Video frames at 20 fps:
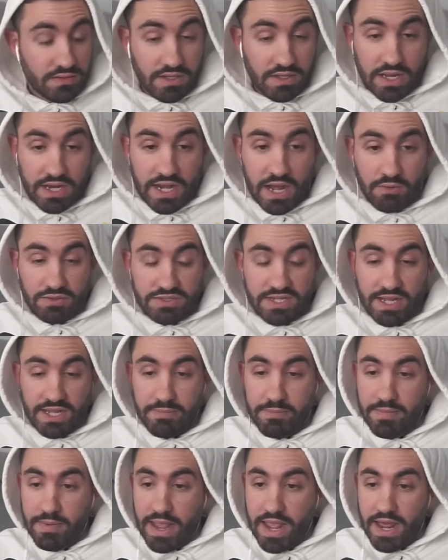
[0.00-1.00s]
And I was
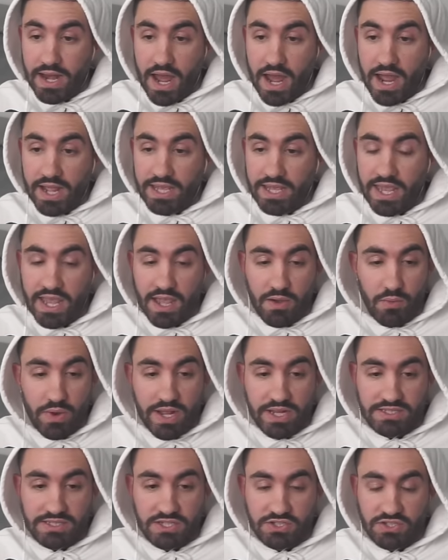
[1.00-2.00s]
like, man, I can't
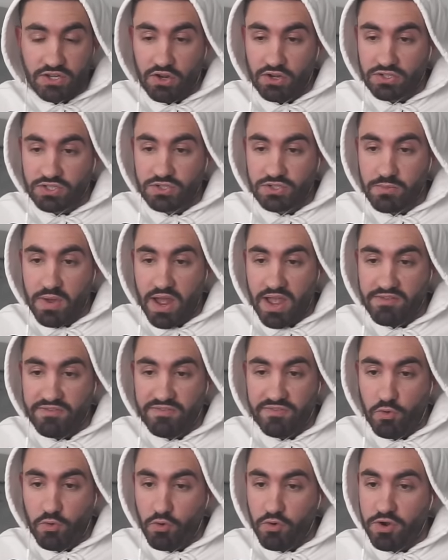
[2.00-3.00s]
wait to talk to my
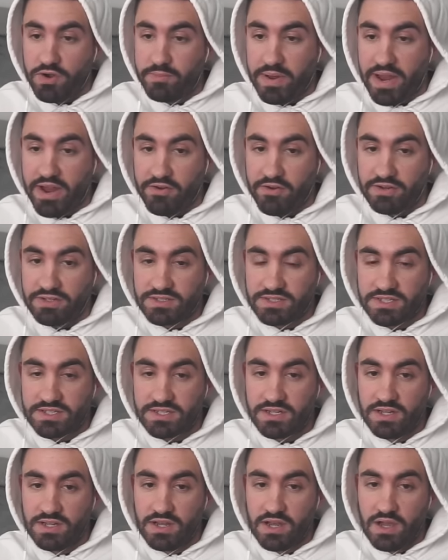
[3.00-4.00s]
foreign
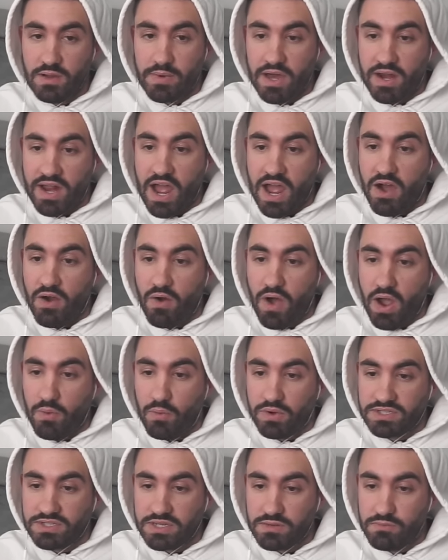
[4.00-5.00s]
parents about how I
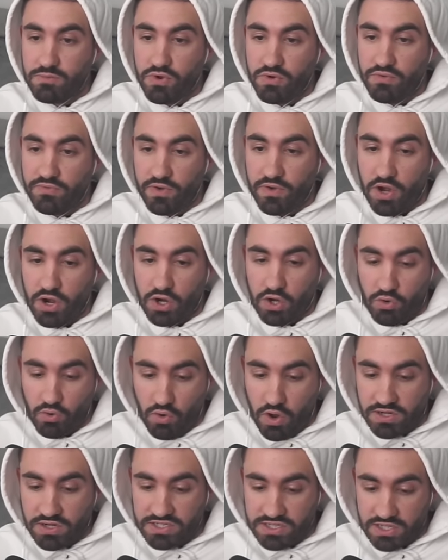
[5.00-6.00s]
want to move
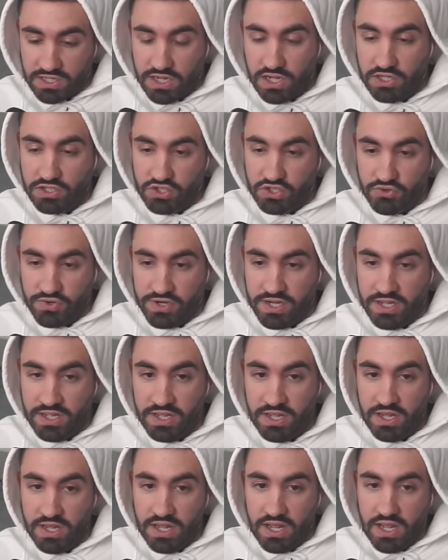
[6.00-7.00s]
across the country
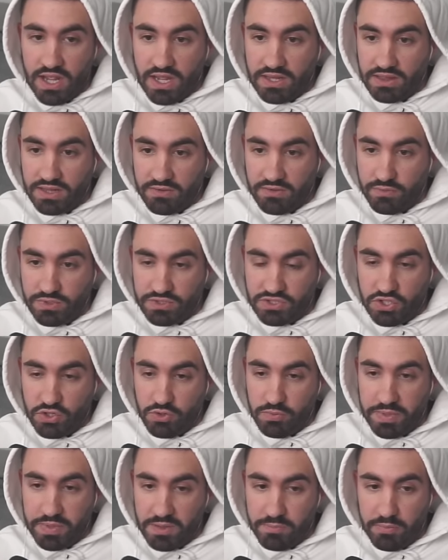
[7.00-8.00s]
and live with
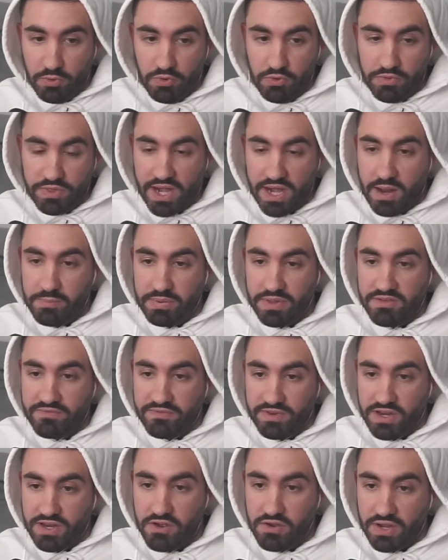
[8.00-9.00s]
2 people that I play
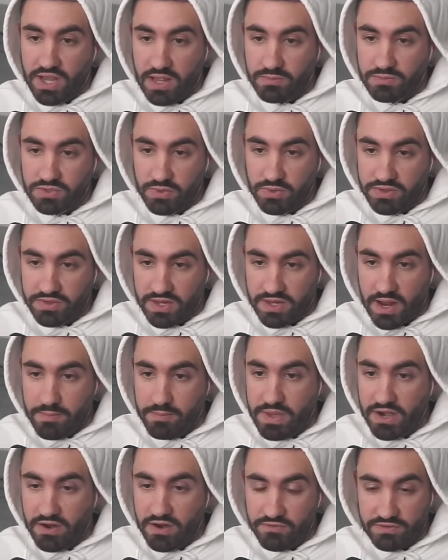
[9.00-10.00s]
video games with that I
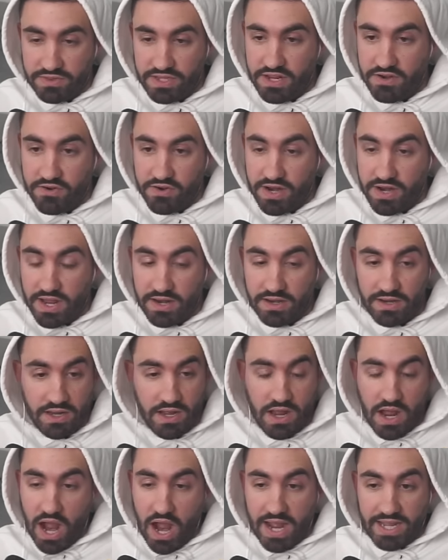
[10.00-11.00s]
met over the internet.
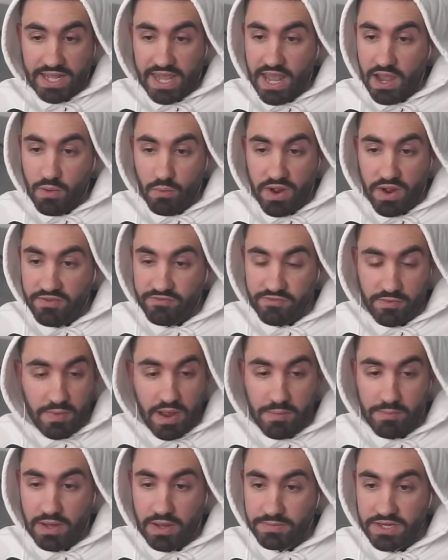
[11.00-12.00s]
I can't wait for
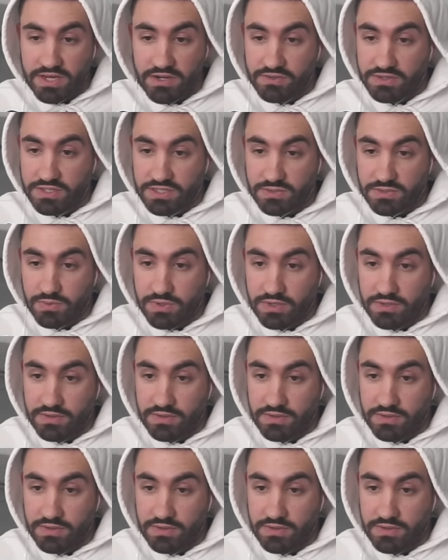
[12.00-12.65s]
my mom to hear this one.